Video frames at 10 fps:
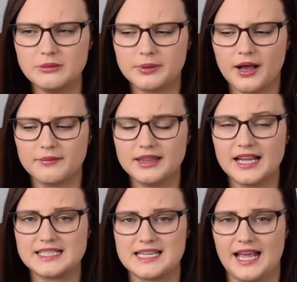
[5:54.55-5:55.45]
probably
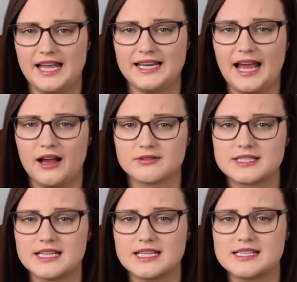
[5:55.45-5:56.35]
like 10
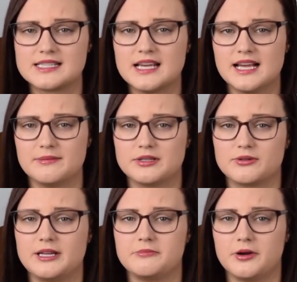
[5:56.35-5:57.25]
ounces
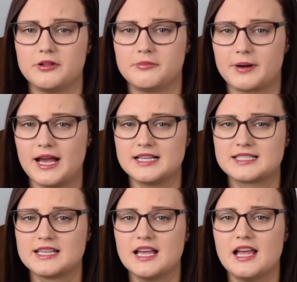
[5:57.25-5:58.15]
between both
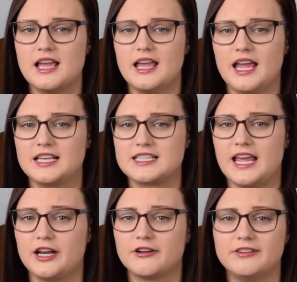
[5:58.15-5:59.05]
breasts in
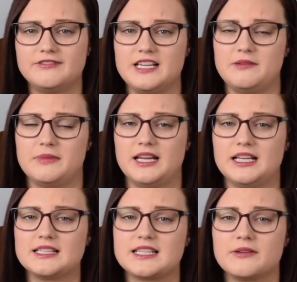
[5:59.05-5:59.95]
10 or 15
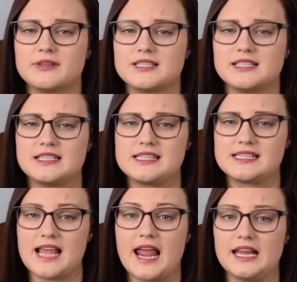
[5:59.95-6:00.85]
minutes. It was
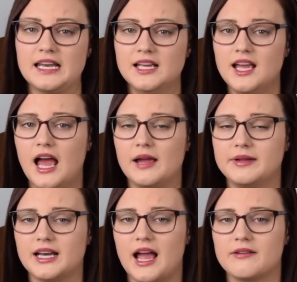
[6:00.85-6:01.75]
insane. I
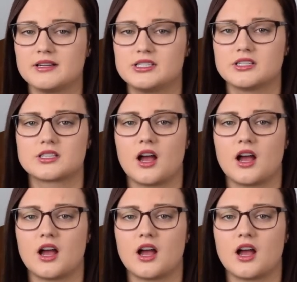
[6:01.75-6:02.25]
mean, I was just